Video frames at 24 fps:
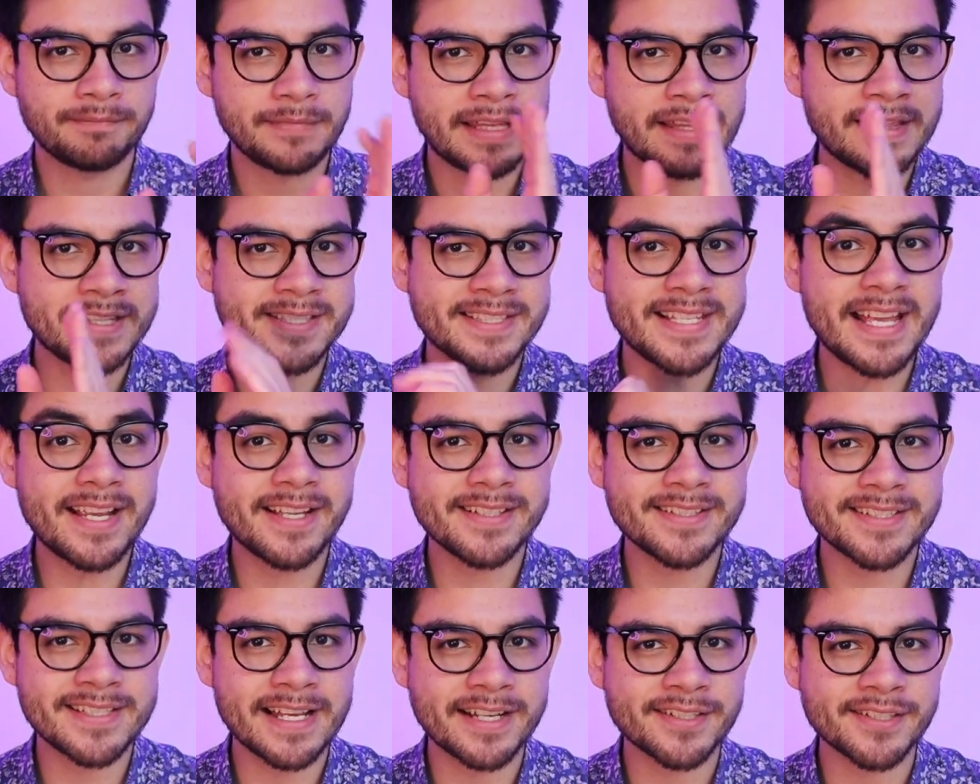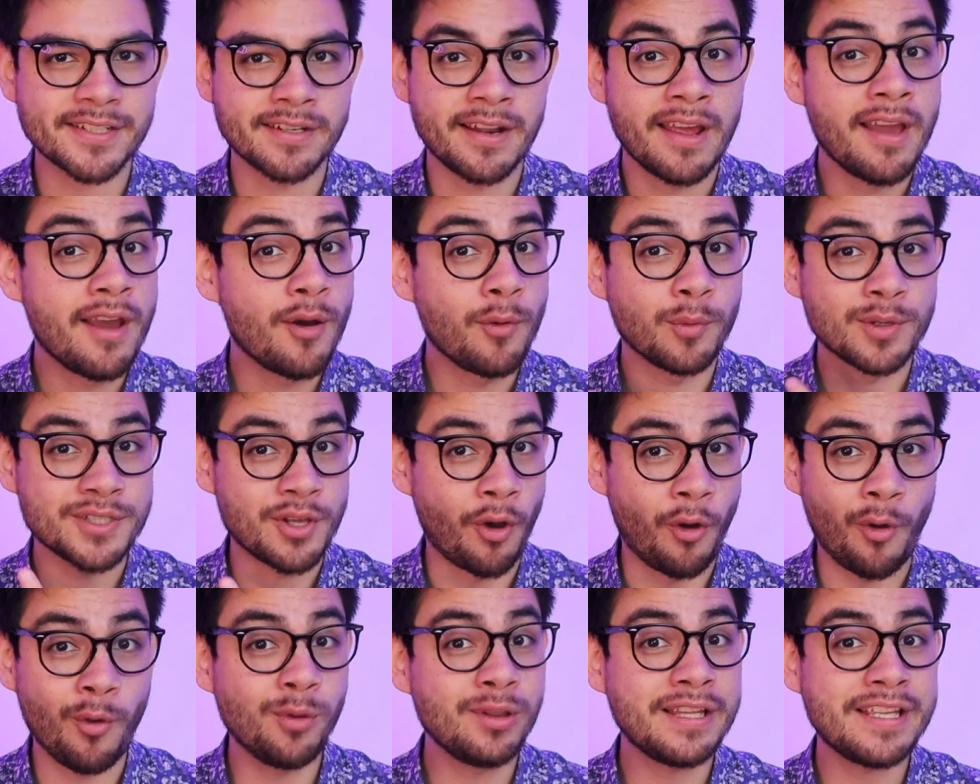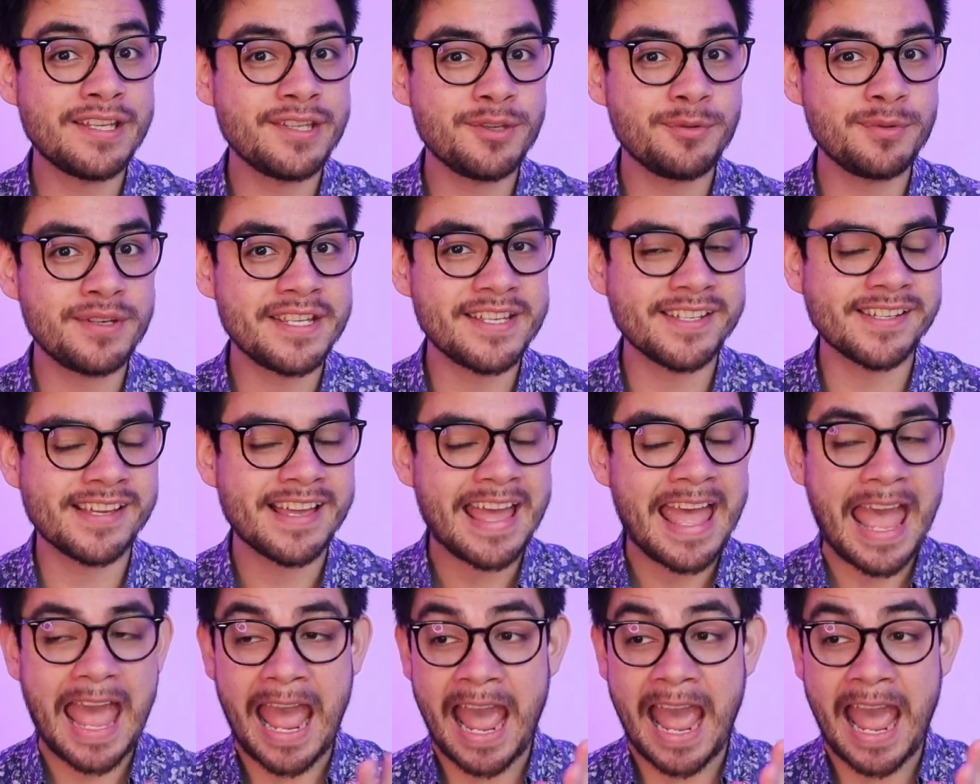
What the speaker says: and the second section was wholly unique,